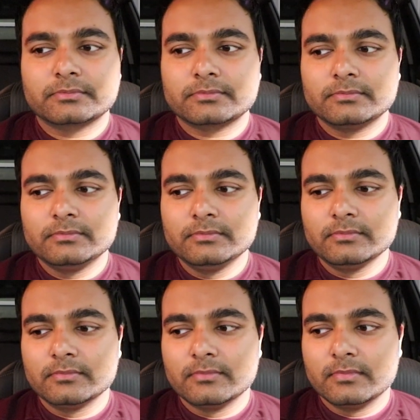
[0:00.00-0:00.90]
Here's a
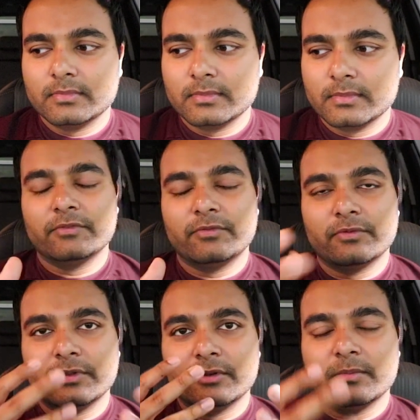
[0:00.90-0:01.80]
quick clip of,
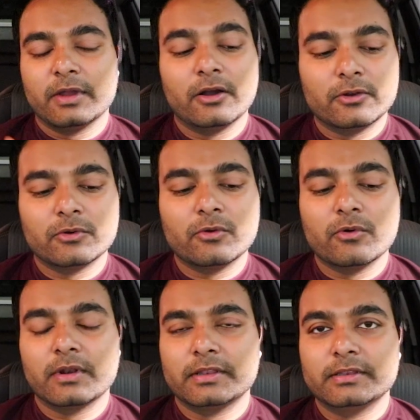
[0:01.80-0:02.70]
you know, my Honda
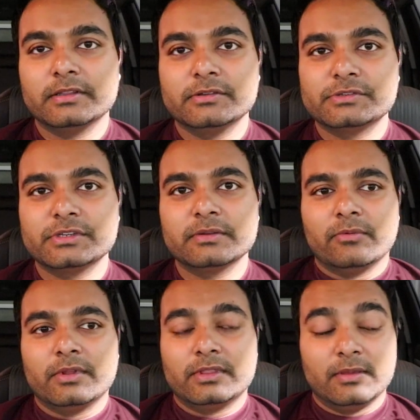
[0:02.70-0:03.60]
Accord at the dealership
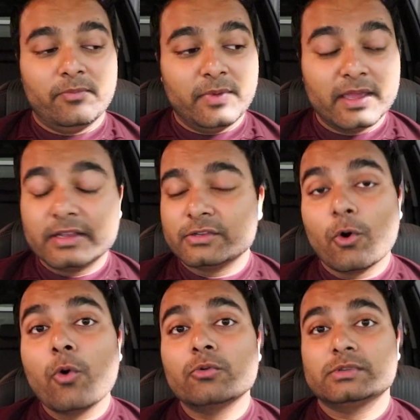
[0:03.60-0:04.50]
with the big
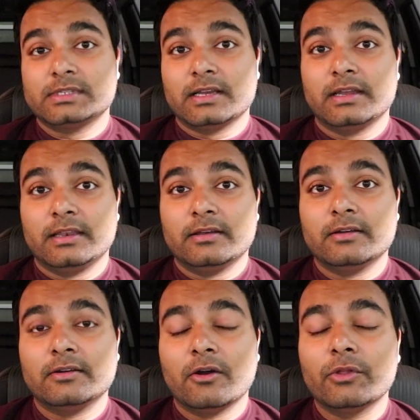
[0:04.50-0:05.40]
total sign
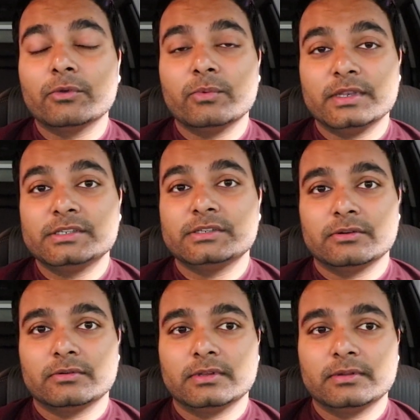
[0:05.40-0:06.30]
on the
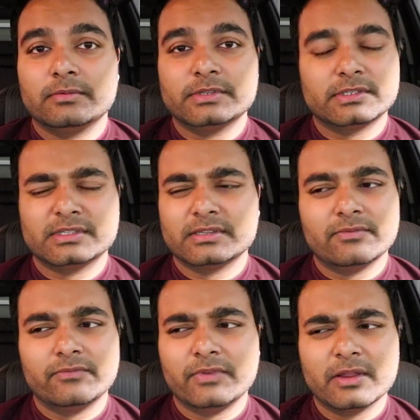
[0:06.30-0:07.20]
windshield. Just
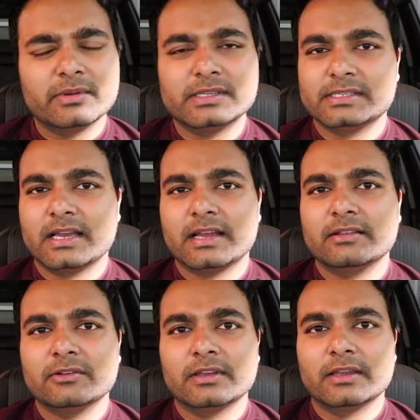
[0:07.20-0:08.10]
very
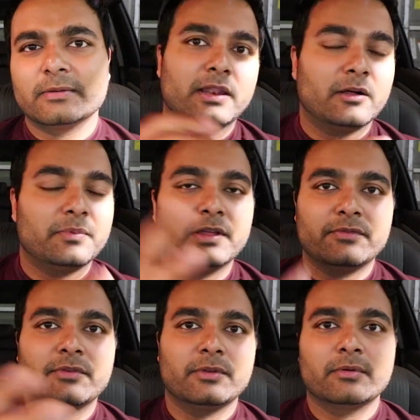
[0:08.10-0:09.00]
sad looking. And I'll play it
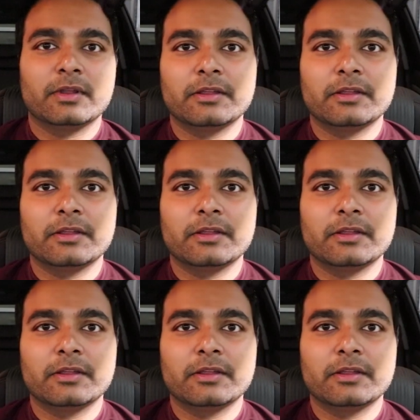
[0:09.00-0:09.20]
for you right